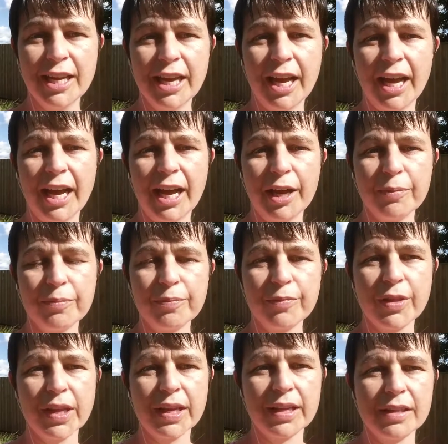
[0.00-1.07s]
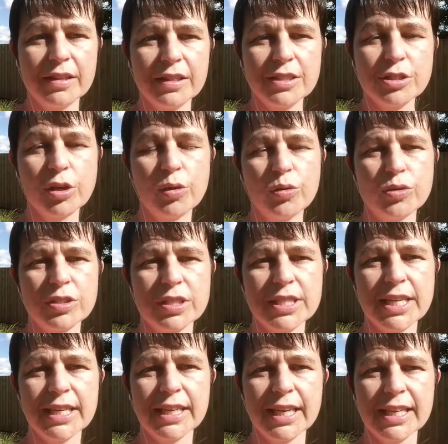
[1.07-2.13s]
the tools and
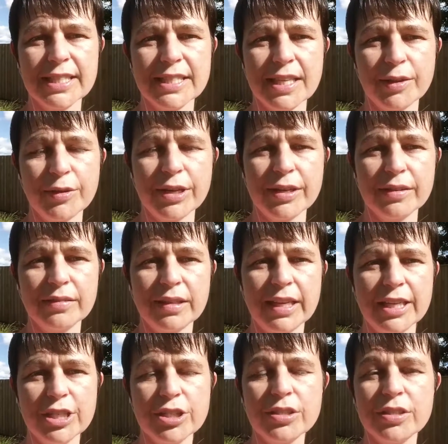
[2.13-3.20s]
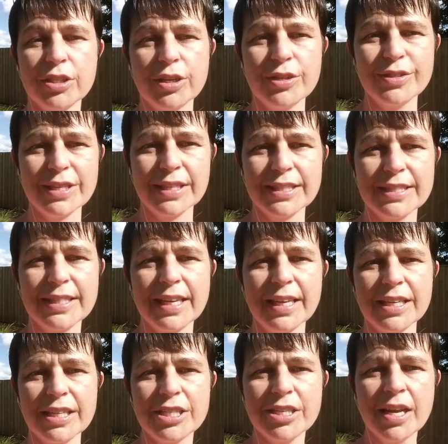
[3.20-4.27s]
techniques that we're each choosing to
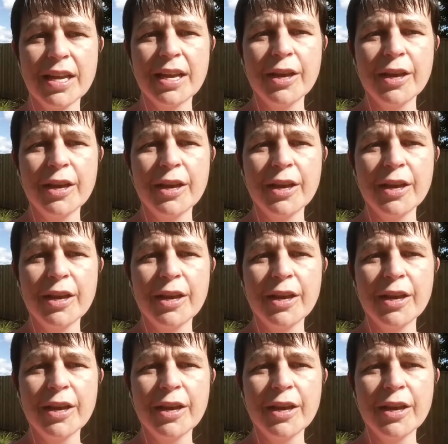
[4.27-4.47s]
teach.